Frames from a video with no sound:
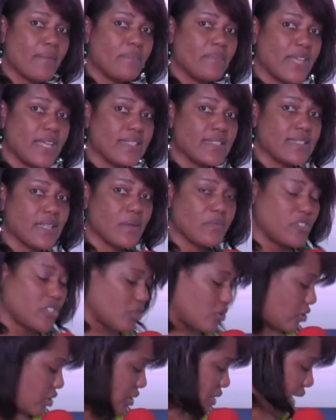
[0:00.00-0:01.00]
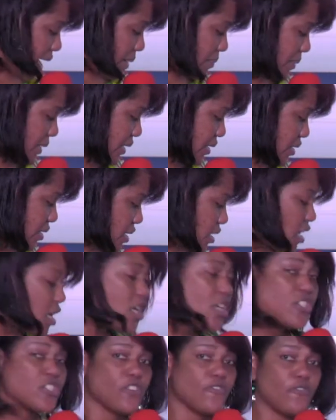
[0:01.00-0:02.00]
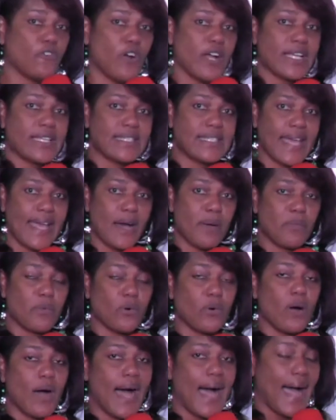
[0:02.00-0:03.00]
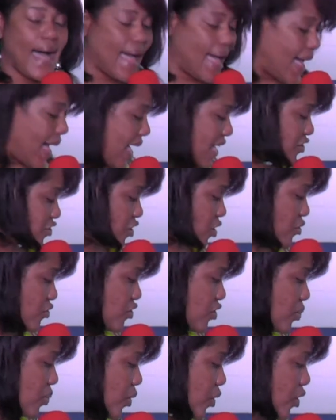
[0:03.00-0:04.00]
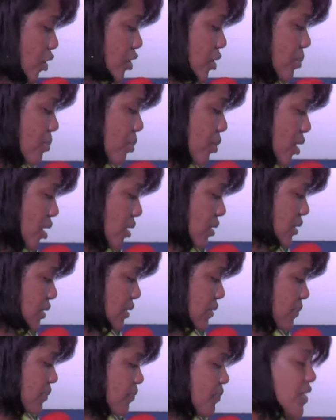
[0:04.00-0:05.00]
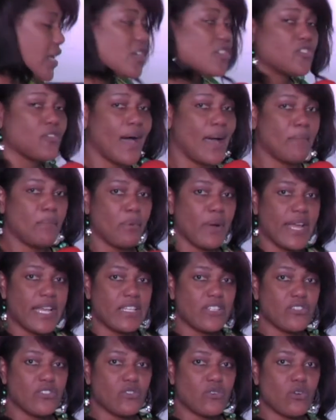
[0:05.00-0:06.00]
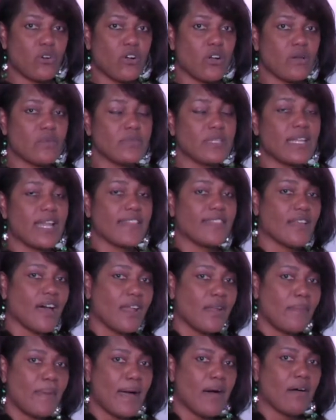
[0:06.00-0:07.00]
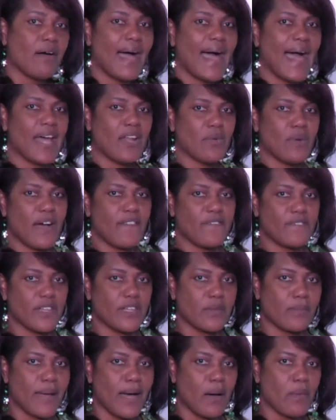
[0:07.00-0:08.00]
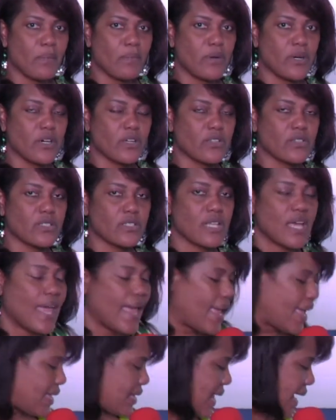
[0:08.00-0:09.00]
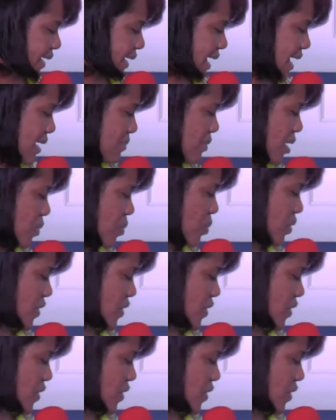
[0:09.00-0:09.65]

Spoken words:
that subject or topic. So for example, I chose the word books. So I brainstormed and I thought about how do I feel about books, and I came up with